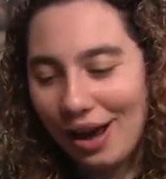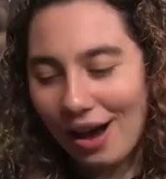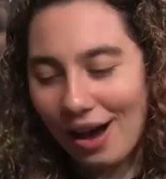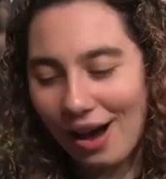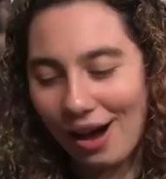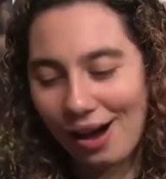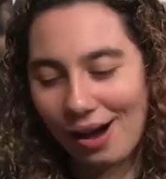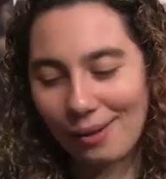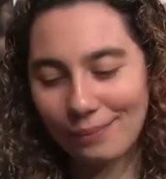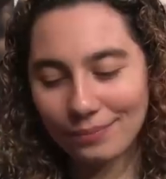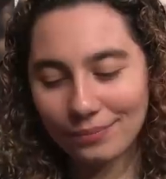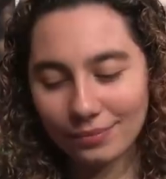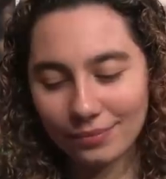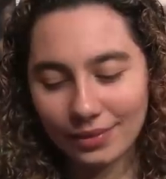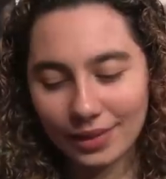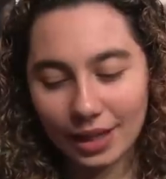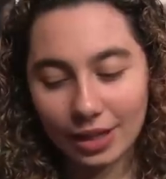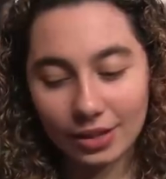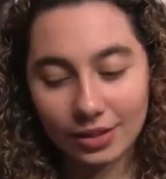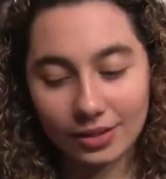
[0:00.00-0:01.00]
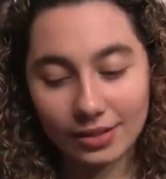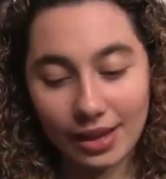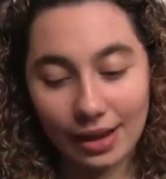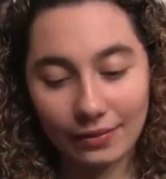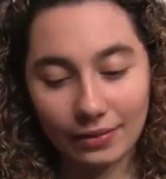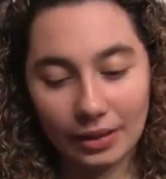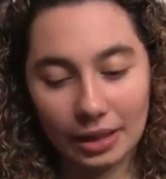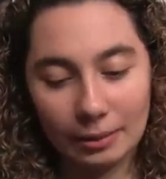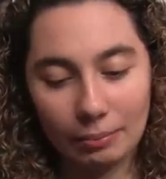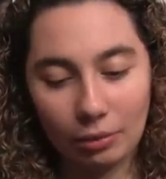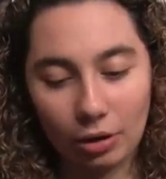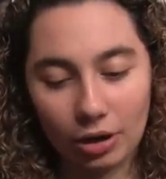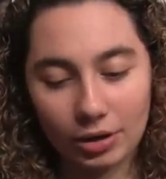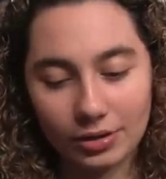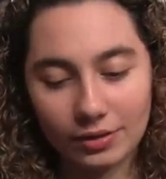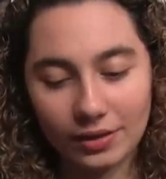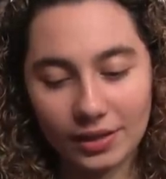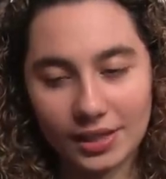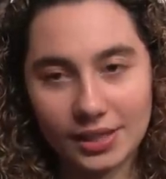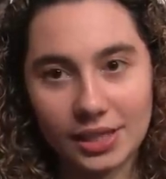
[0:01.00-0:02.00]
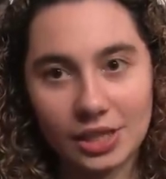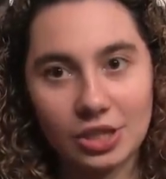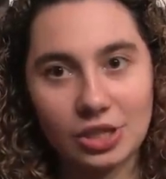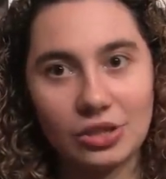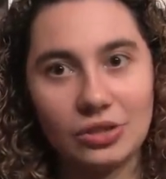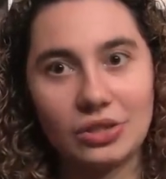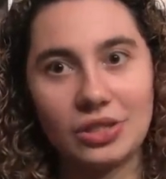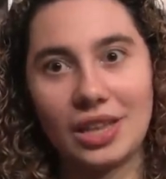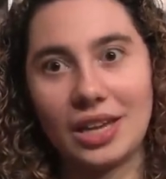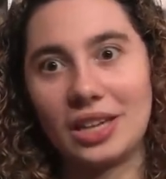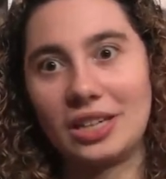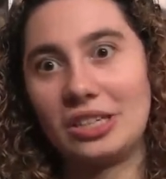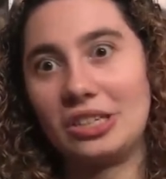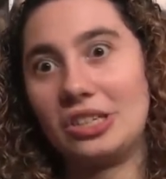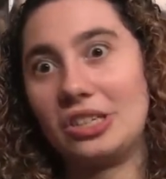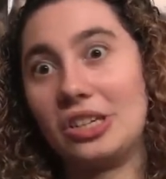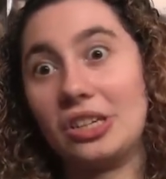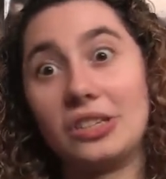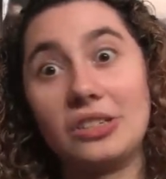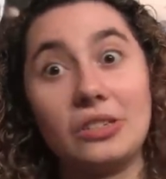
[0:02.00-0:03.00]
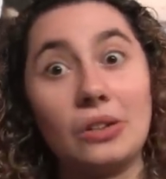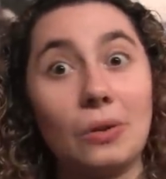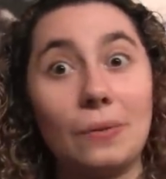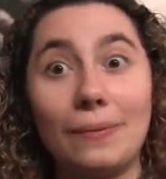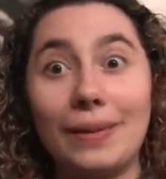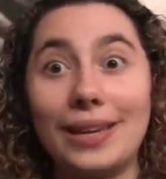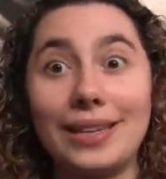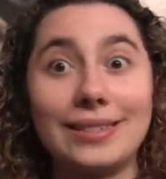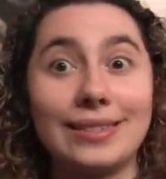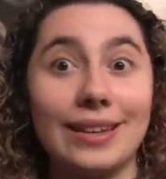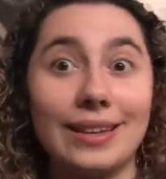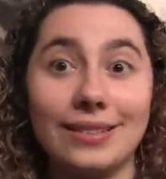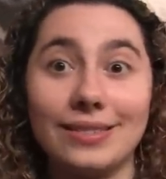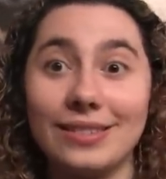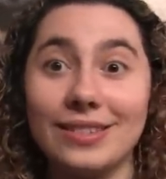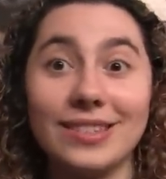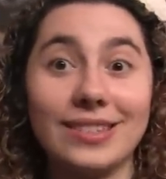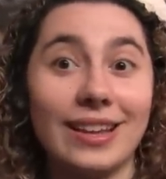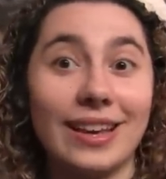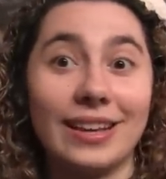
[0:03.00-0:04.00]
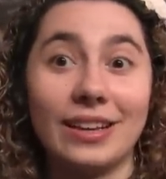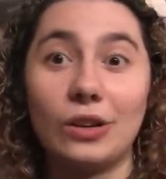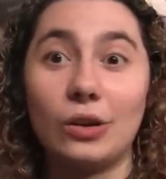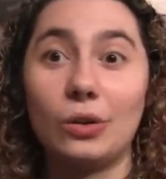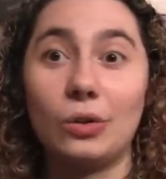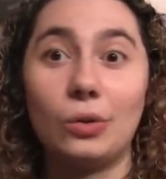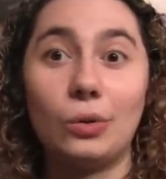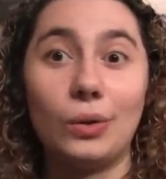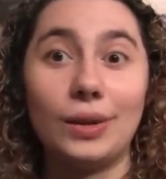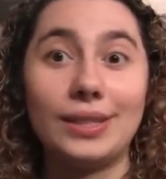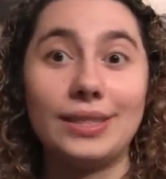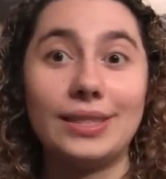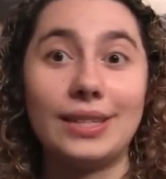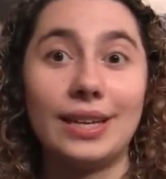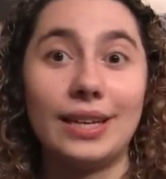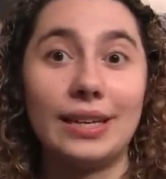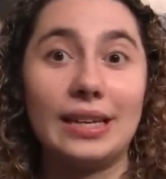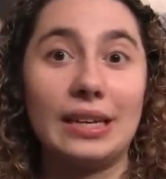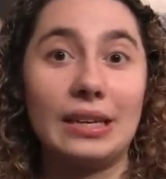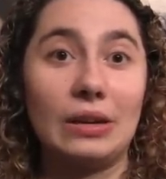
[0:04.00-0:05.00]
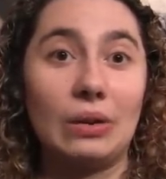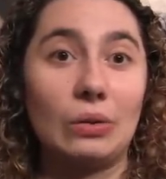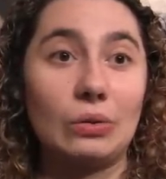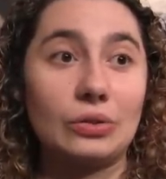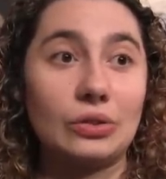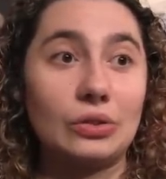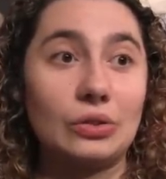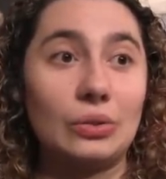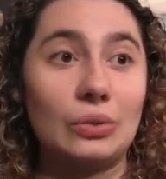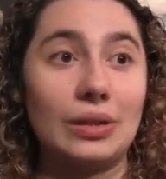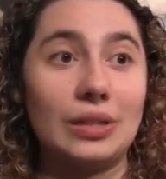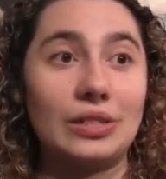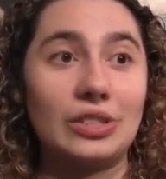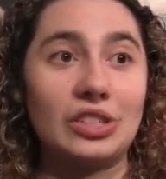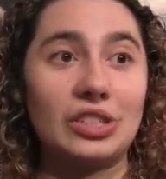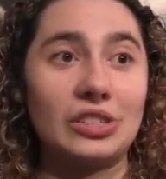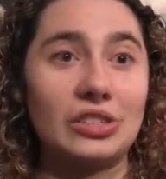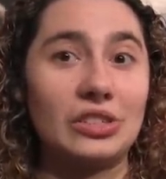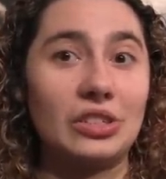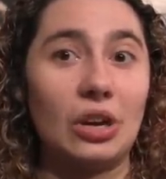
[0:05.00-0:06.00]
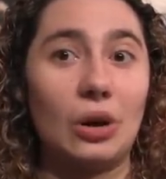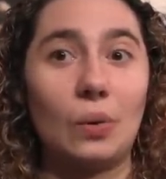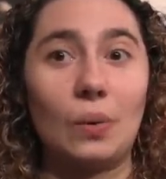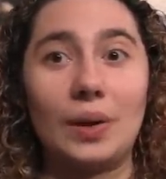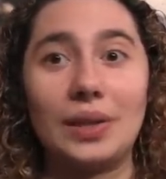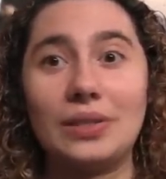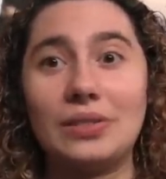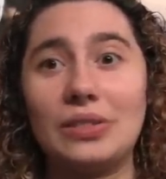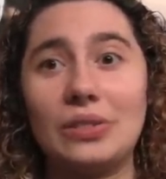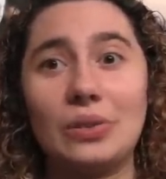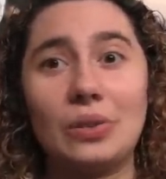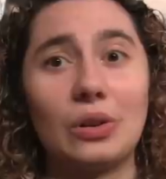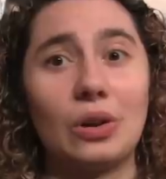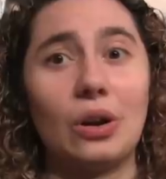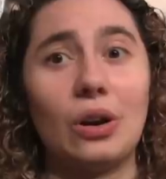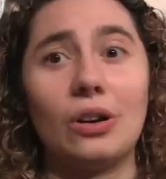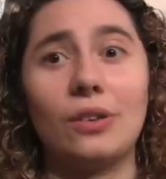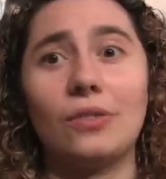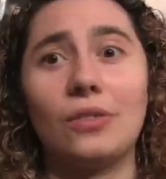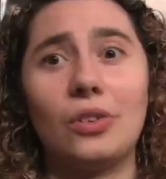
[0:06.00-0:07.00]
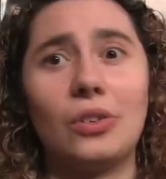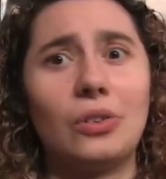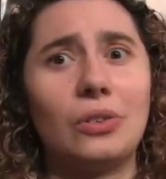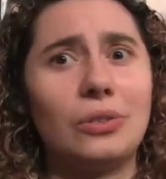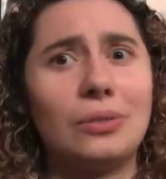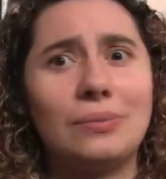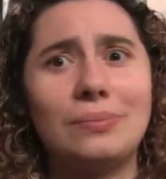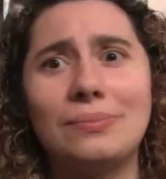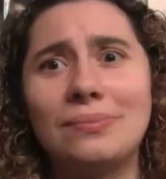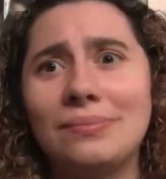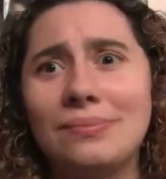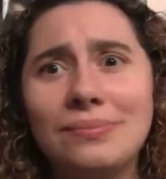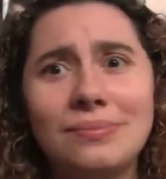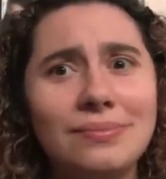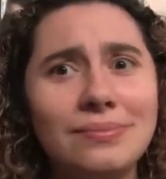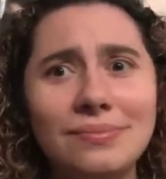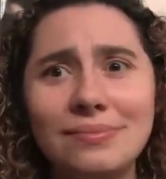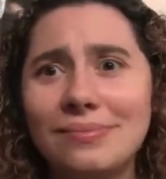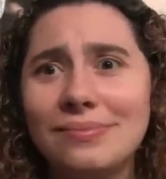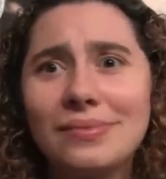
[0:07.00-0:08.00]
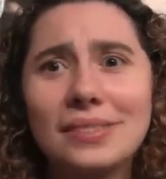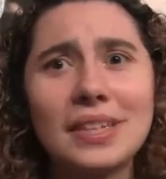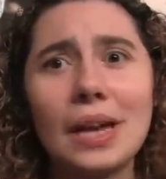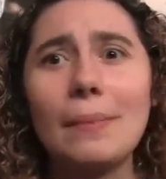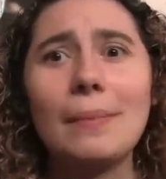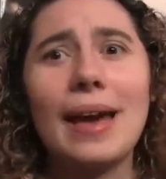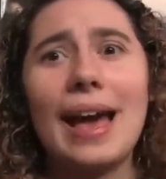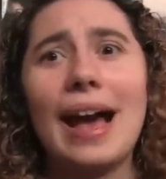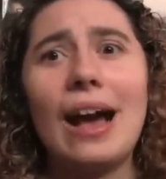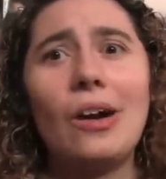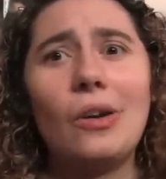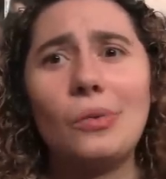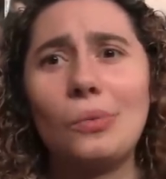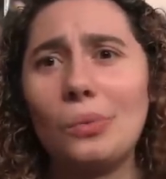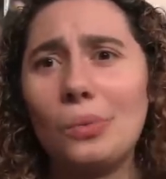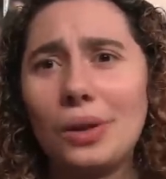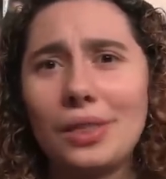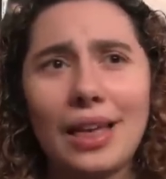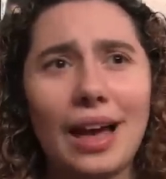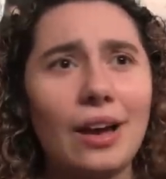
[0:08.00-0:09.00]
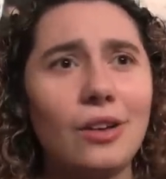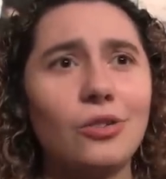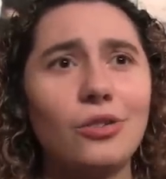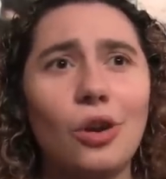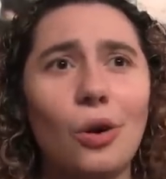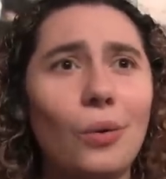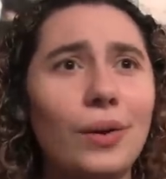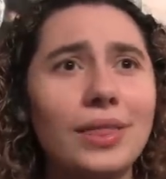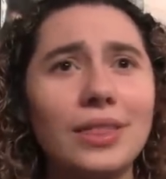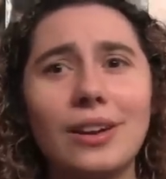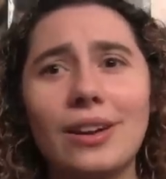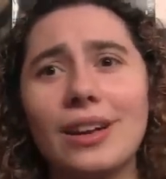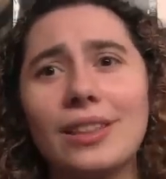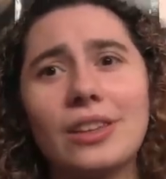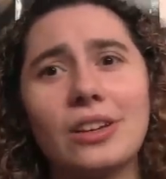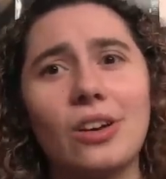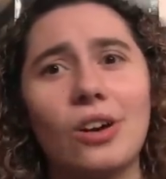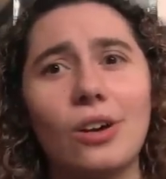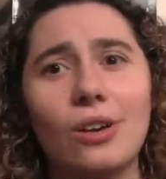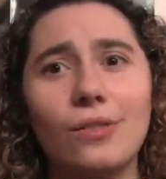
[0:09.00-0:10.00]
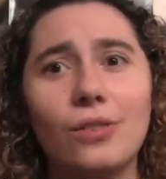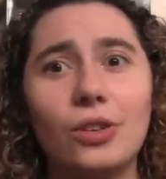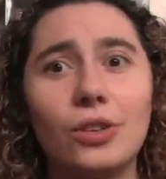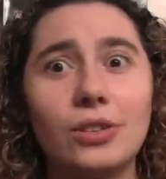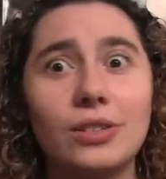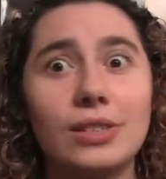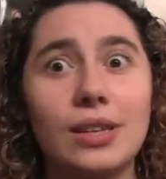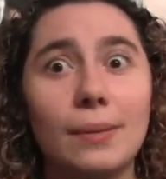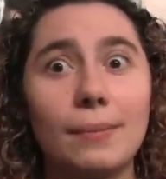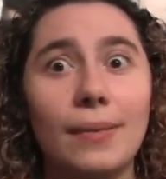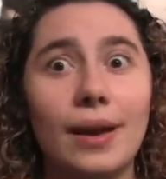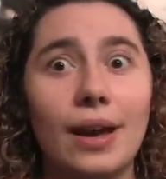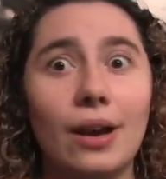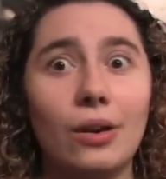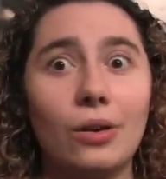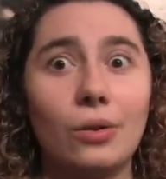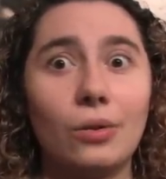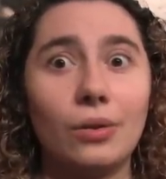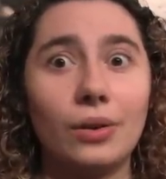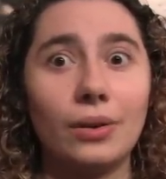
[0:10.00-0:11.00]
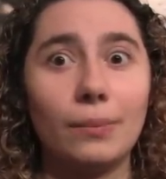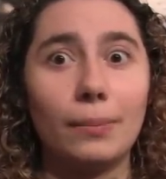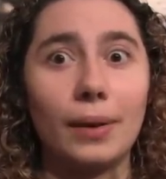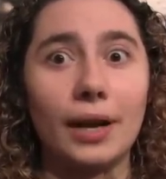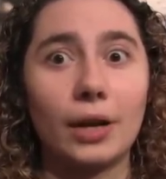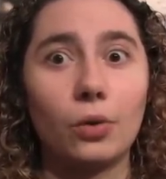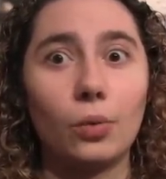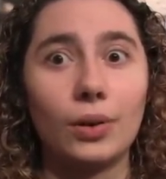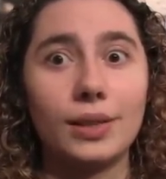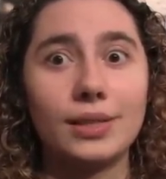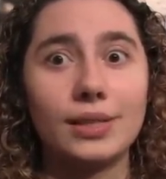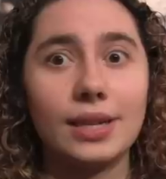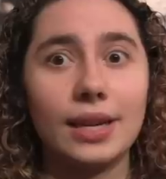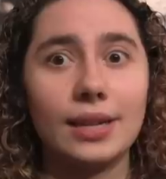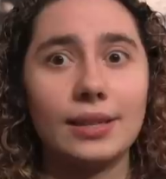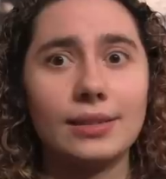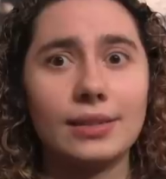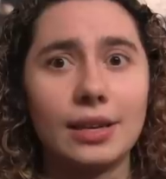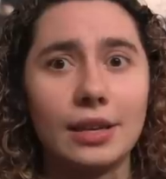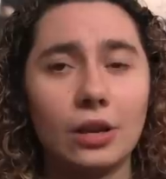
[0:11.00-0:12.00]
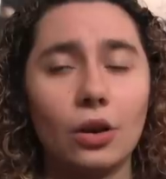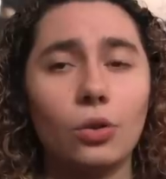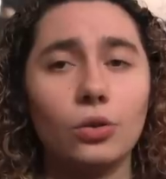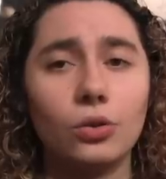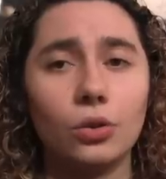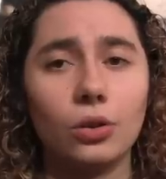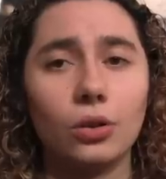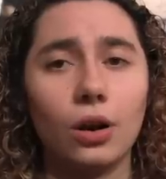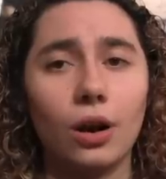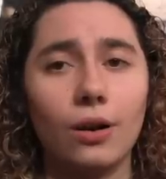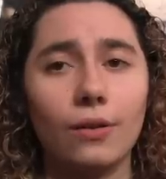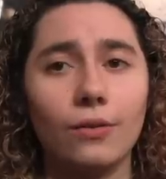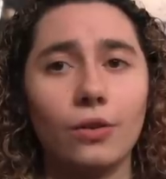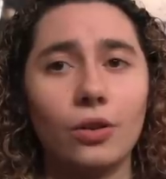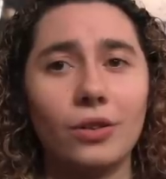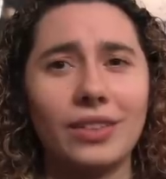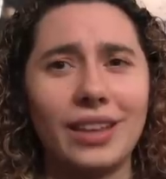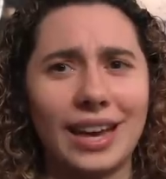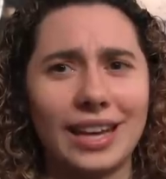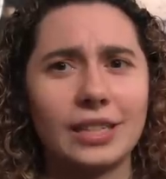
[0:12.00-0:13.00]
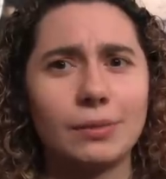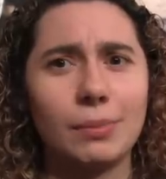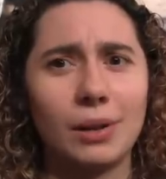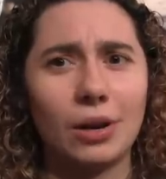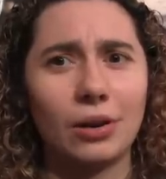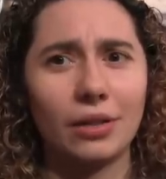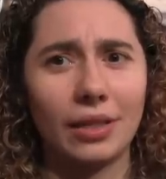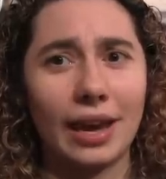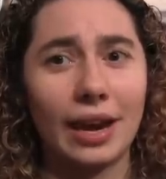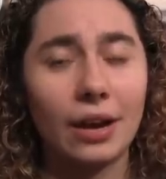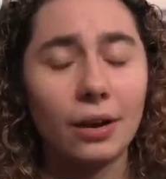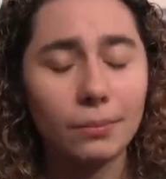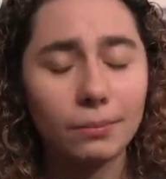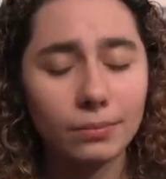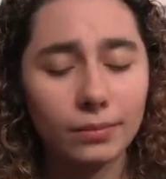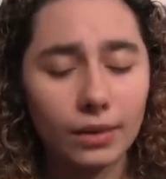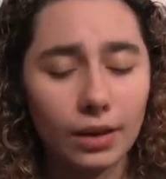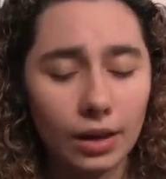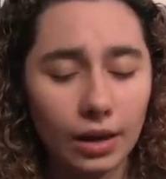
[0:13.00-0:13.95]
There's definitely parts of this issue that just don't make sense, like Quentin and the whole students just going to the carnival somehow without knowing they're at the carnival, and somehow by coincidence they go to a carnival and the X-Men are there.